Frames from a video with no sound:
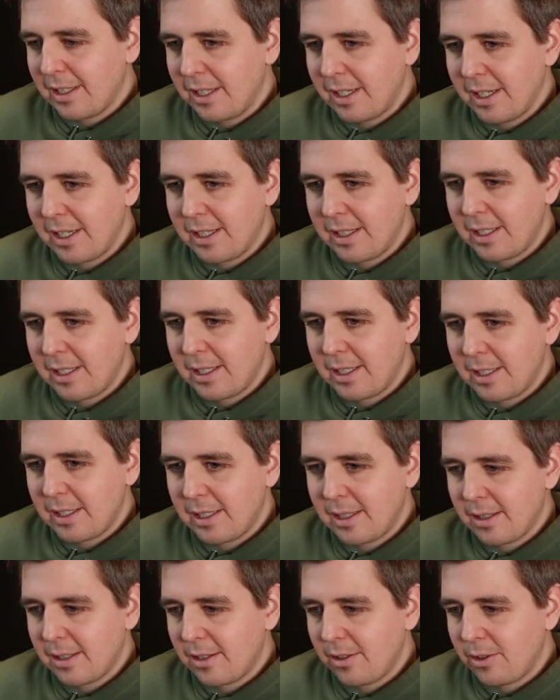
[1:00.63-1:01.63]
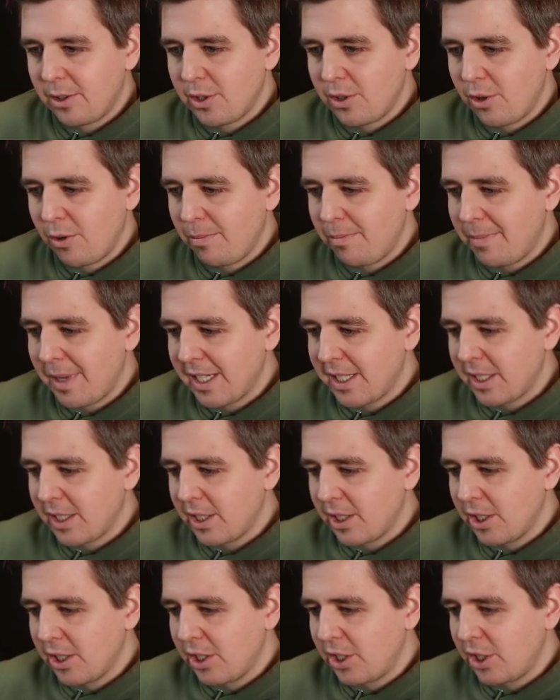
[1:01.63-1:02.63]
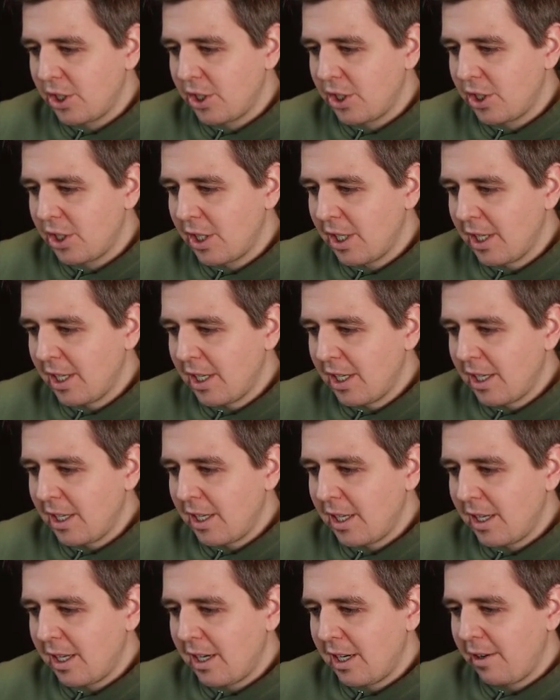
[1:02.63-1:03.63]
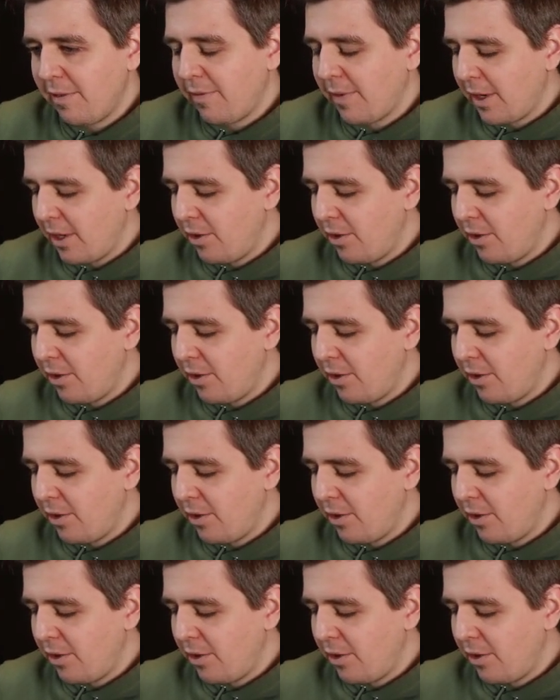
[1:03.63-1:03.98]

this. There's no message. And if